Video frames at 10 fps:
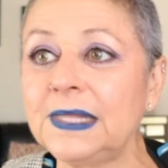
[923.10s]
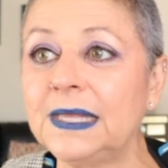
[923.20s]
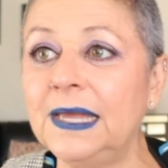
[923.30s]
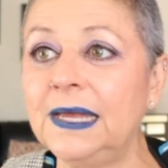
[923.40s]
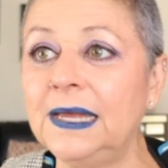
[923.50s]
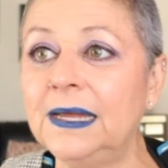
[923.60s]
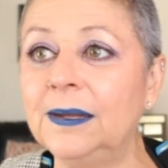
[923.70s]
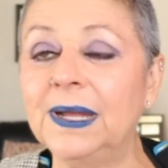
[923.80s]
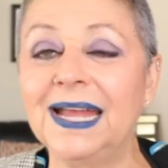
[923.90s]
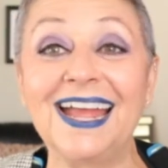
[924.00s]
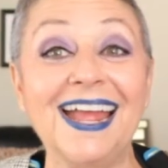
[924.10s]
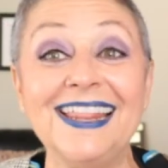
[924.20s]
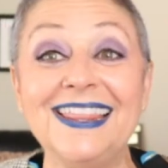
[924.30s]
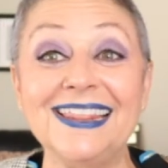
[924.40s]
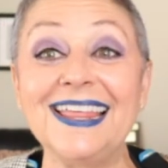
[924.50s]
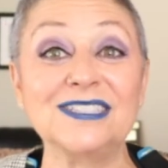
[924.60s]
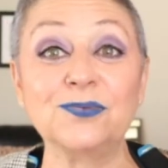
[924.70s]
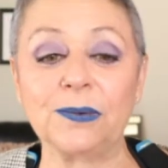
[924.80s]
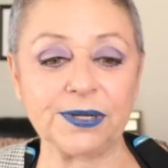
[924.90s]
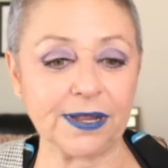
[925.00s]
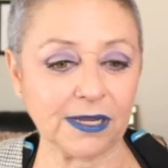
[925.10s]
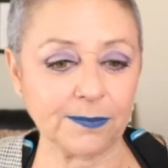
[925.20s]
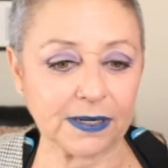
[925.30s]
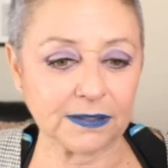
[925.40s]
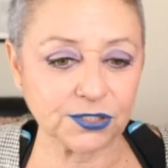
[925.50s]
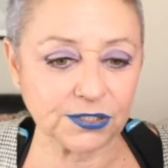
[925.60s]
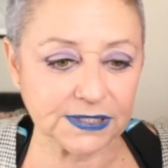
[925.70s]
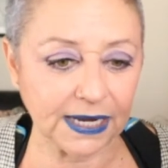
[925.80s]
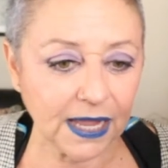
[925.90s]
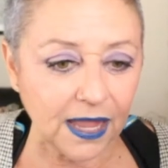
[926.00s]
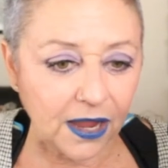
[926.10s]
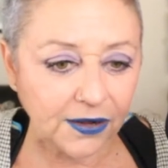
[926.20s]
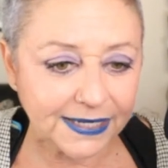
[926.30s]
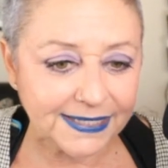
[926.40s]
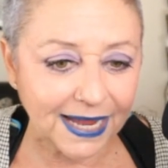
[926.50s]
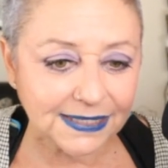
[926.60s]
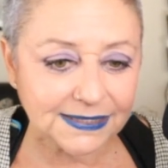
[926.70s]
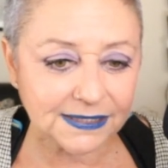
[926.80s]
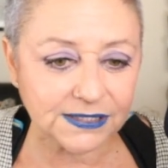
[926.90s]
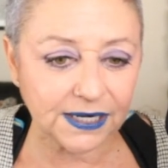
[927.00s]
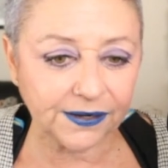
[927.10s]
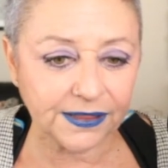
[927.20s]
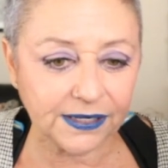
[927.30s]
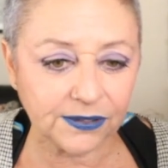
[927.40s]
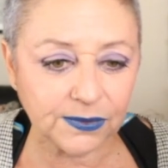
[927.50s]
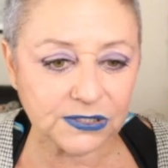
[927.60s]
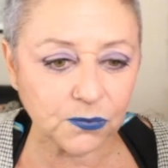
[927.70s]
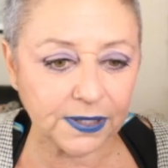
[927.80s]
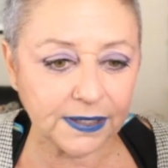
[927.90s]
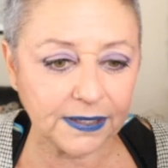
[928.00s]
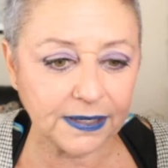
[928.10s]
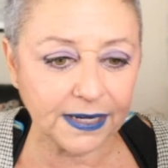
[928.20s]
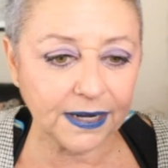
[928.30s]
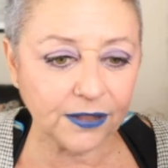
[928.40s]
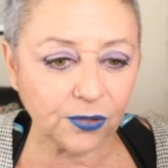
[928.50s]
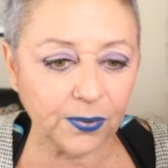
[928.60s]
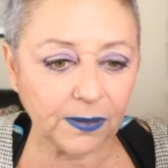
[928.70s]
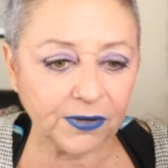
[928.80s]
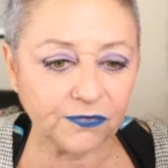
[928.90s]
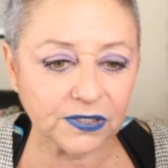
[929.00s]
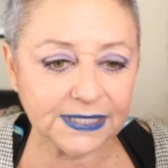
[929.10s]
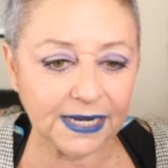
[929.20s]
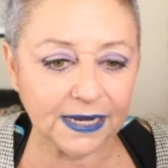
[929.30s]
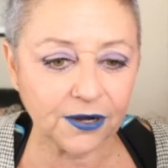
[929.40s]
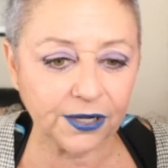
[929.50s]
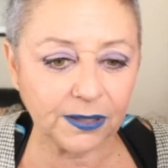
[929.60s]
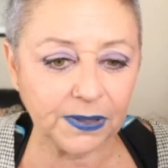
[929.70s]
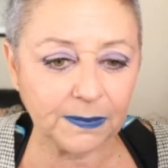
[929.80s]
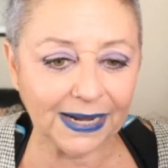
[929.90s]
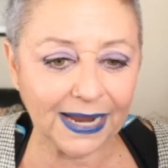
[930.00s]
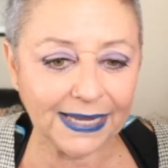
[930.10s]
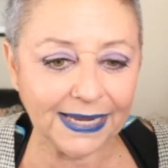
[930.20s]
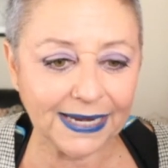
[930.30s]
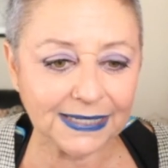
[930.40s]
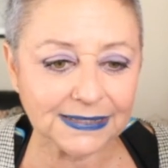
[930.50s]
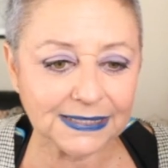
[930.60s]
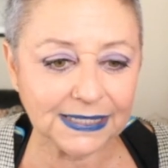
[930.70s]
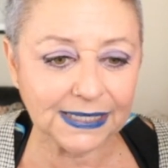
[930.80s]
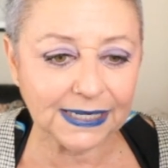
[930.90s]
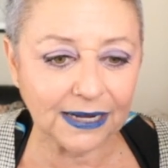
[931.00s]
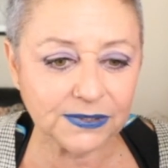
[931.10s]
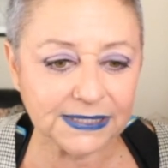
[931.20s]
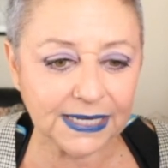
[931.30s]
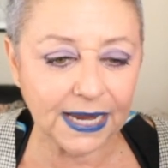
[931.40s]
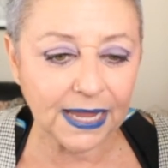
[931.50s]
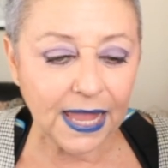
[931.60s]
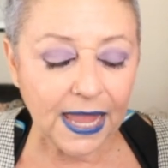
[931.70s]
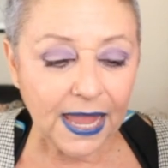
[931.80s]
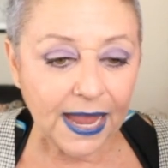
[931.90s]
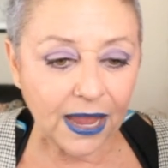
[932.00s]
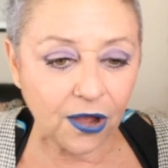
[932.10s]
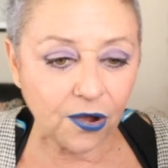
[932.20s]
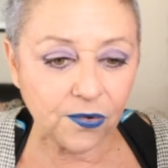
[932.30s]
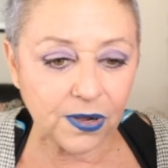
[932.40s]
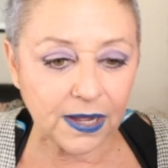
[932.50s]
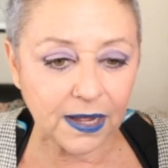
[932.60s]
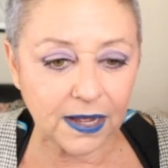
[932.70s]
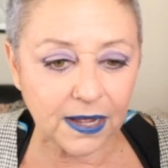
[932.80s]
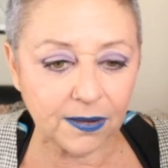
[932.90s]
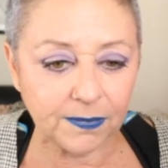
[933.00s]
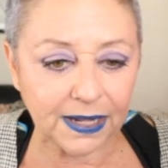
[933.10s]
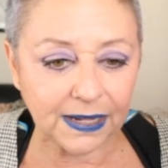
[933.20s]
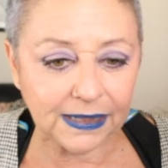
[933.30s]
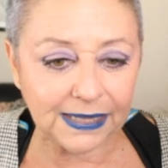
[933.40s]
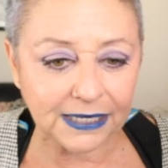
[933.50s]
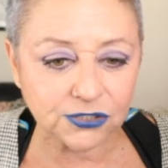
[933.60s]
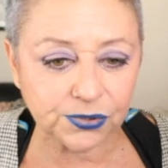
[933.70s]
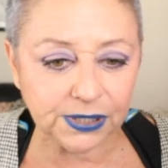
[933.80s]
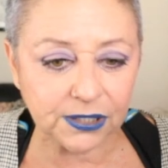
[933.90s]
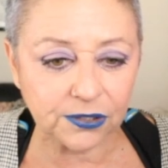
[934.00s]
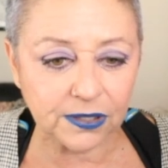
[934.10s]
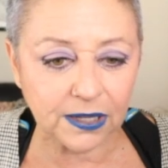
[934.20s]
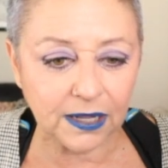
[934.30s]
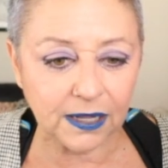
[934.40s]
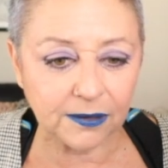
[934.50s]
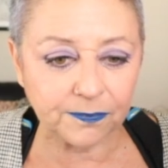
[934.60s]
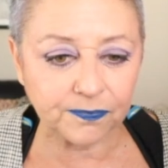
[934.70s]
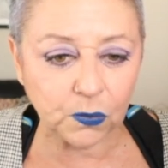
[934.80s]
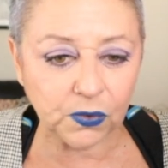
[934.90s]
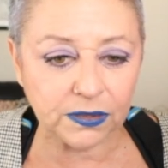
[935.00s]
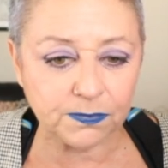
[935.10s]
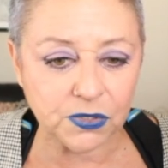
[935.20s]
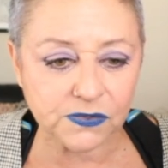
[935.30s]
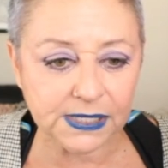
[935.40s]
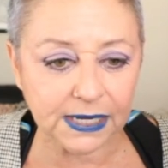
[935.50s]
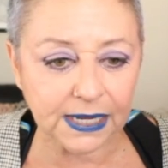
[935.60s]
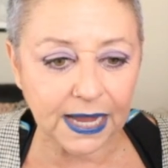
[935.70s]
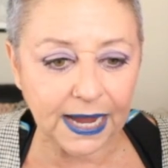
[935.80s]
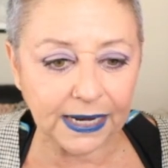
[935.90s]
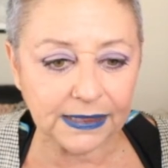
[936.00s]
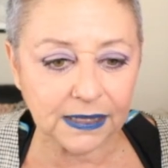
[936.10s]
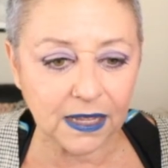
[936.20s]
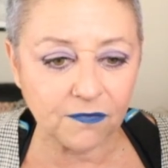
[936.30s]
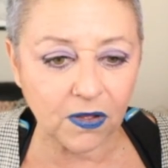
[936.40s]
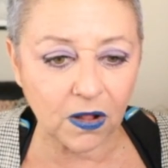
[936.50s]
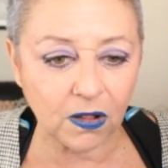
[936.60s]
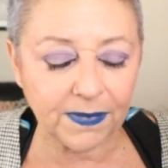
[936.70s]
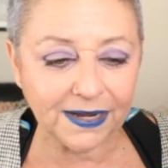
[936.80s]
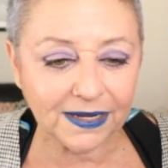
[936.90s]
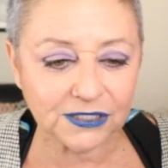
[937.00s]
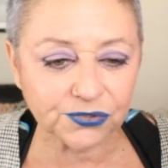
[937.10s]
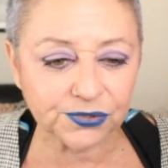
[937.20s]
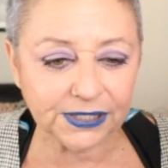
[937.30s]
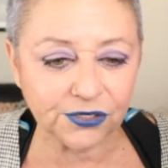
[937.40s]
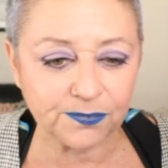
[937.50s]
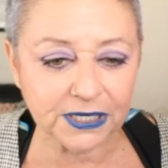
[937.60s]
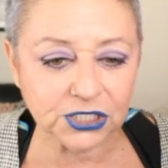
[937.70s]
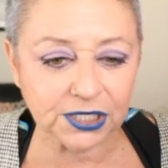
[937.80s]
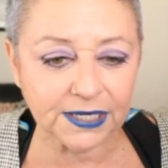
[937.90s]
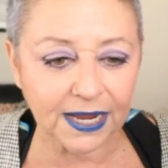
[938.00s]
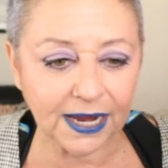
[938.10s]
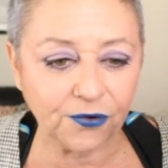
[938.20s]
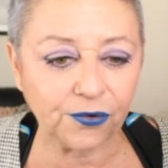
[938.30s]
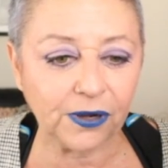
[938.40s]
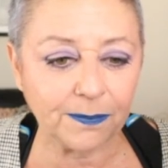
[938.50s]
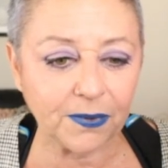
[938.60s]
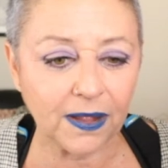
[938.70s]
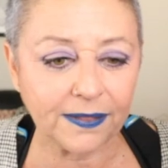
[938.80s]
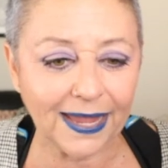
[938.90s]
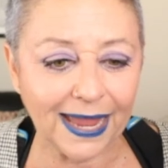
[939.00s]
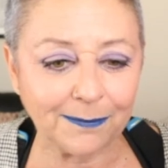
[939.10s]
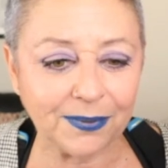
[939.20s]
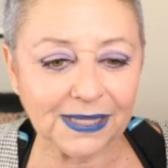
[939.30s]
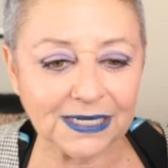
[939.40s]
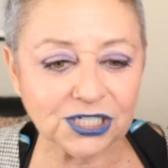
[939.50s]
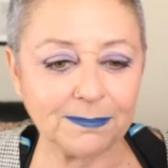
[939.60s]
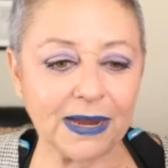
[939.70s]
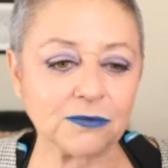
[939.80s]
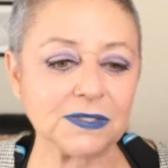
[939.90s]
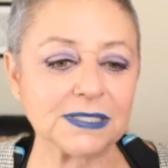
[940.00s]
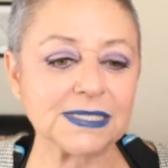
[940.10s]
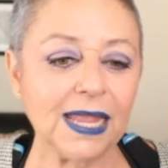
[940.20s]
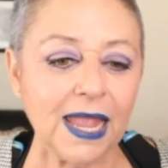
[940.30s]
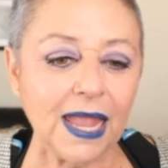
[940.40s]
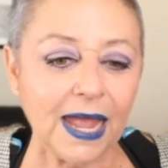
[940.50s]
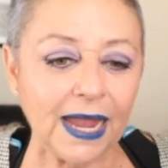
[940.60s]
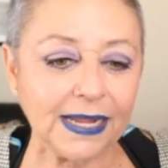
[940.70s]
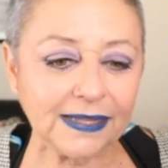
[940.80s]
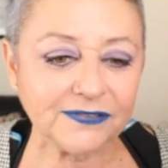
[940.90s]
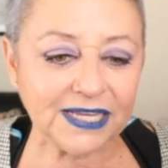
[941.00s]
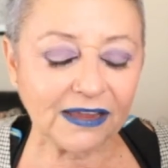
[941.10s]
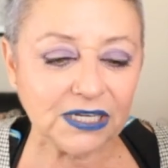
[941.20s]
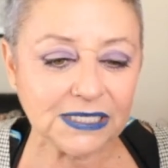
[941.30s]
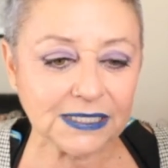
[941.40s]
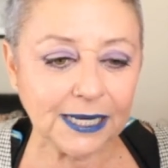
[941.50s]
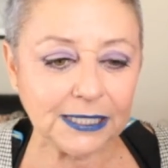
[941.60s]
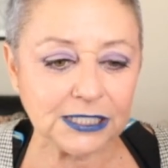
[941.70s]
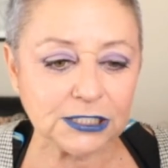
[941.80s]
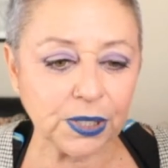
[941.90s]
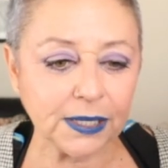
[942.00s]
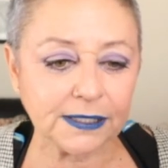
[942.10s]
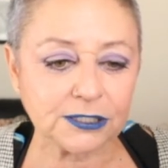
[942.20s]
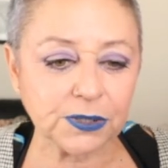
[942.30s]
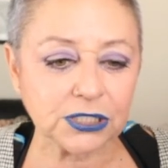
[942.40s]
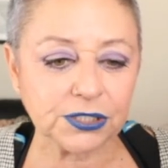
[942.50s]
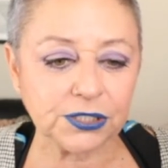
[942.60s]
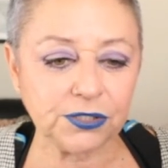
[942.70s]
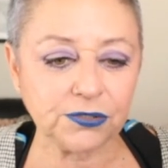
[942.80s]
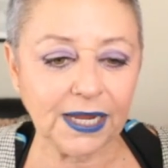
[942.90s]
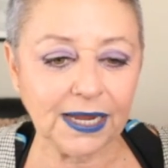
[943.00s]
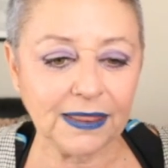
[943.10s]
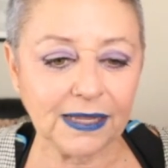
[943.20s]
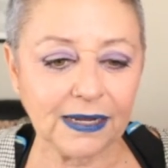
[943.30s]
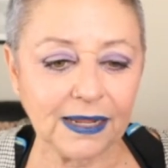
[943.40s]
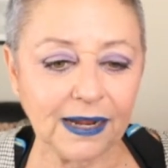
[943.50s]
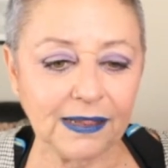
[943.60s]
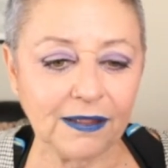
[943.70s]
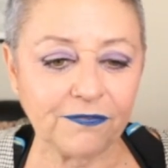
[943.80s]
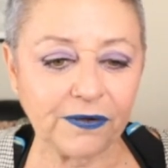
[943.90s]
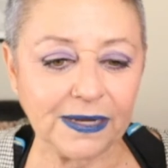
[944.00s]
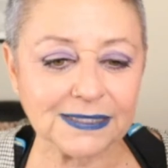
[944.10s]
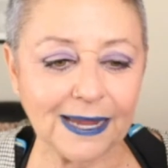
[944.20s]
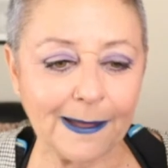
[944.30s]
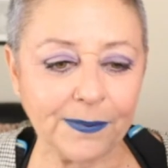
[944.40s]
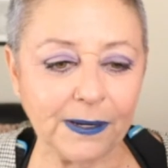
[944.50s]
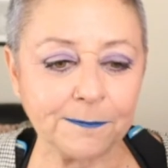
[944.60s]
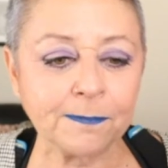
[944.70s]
um, th that's what we're talking about on Tuesday. Okay, Dag says, sorry, there was one an another part before saying Cardi B, but I can't see it. I was saying how um, electric um, with music. I love all my country. You mentioned I grew up on the Appalachian Mountains. I love 70s and 80s punk, especially UK then. I love Frank Zappa